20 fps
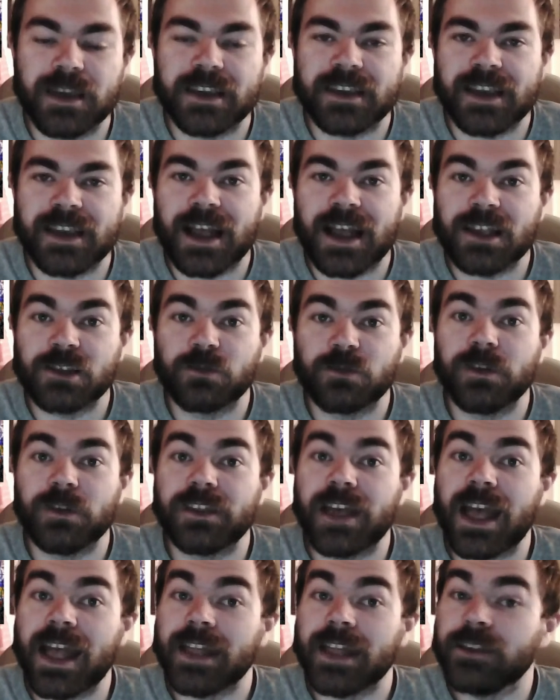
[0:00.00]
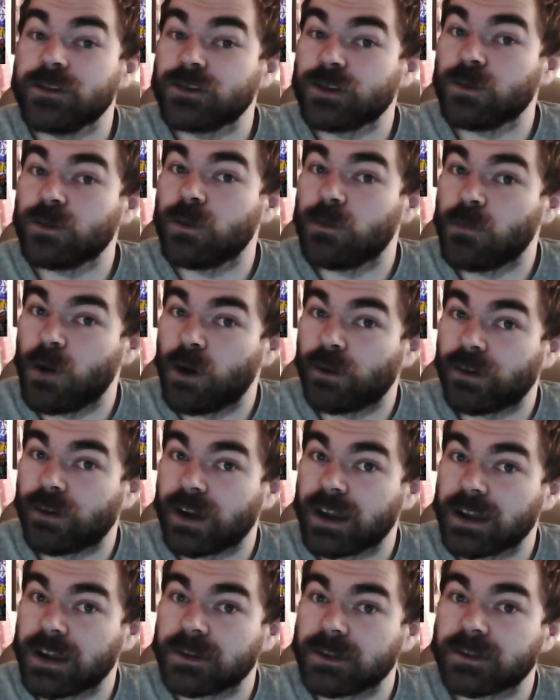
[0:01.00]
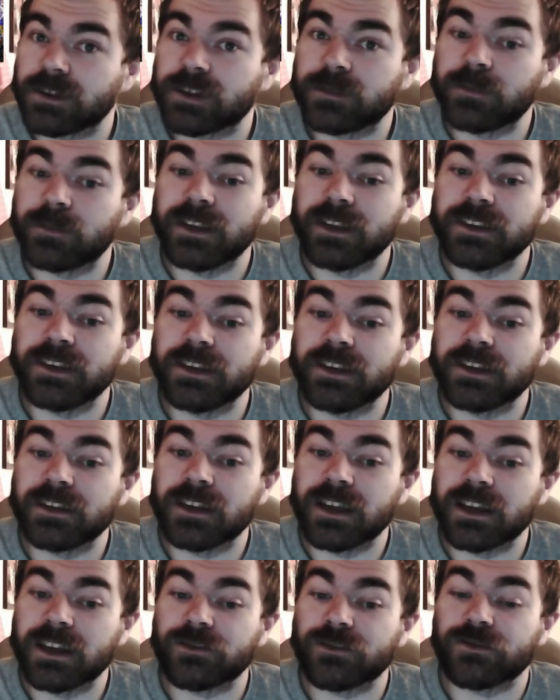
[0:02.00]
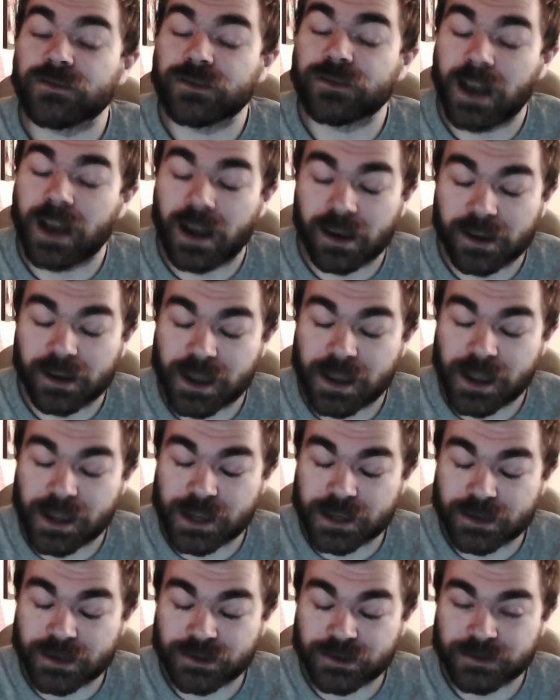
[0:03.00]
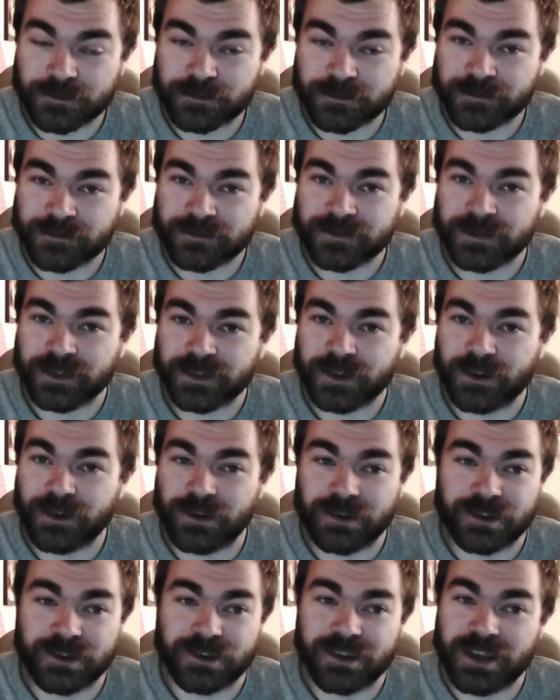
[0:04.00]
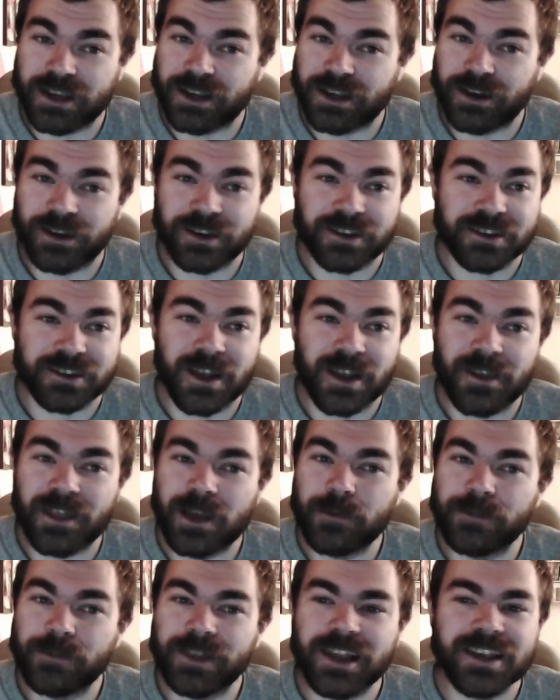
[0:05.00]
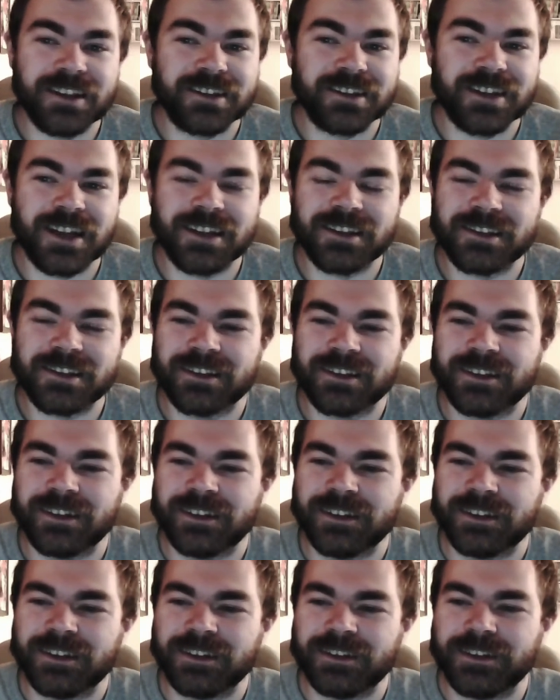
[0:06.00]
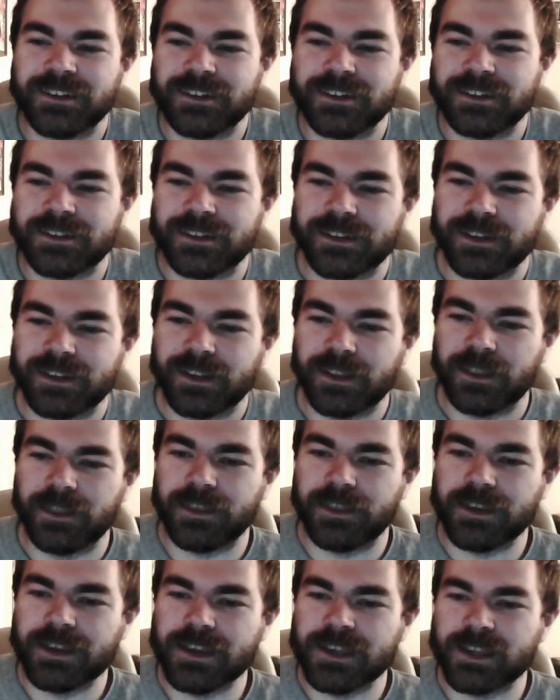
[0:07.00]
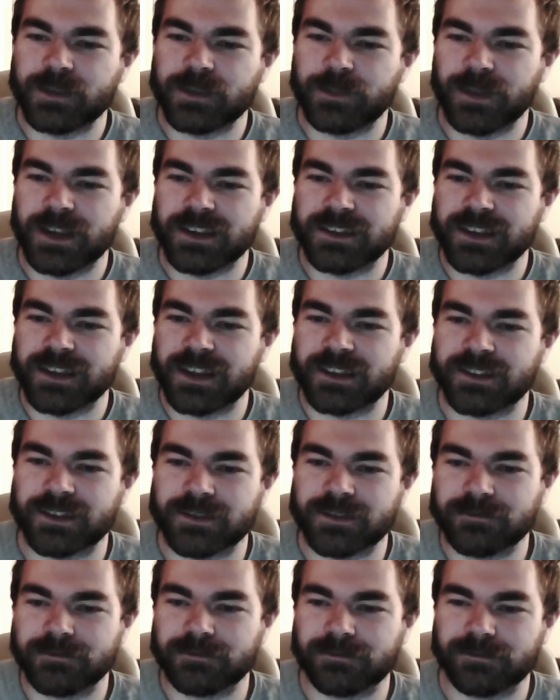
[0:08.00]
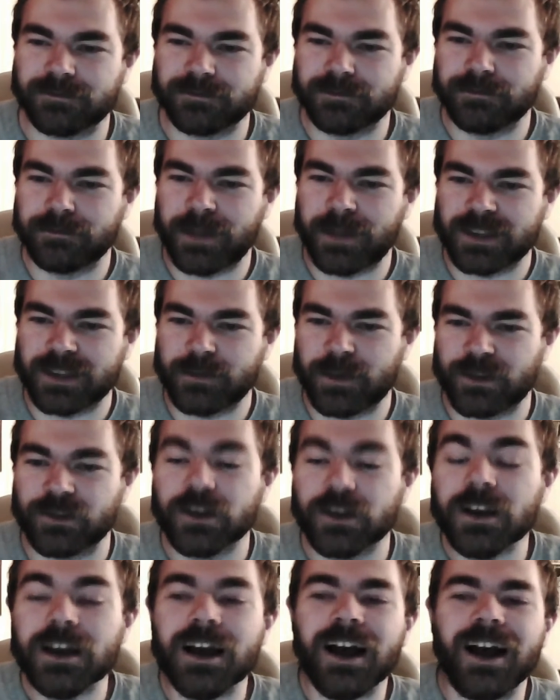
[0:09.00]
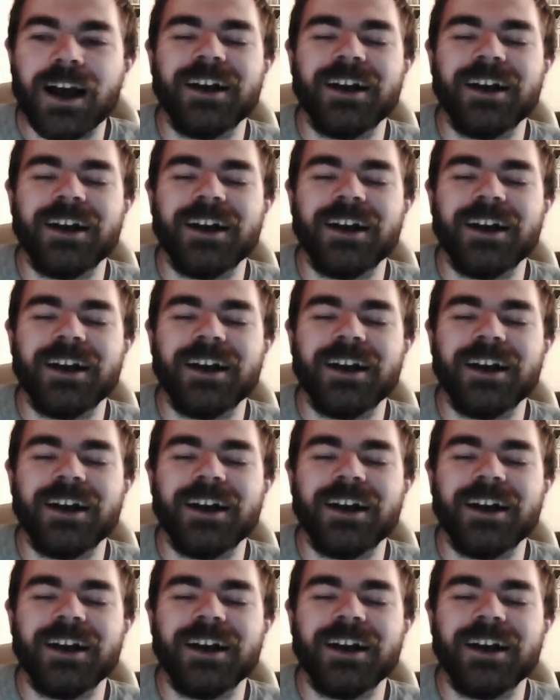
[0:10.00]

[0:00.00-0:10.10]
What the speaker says: Big Cass with Enzo Amore suspended in a shark cage, cause they gotta sell them playsets. These playsets. Back to the match.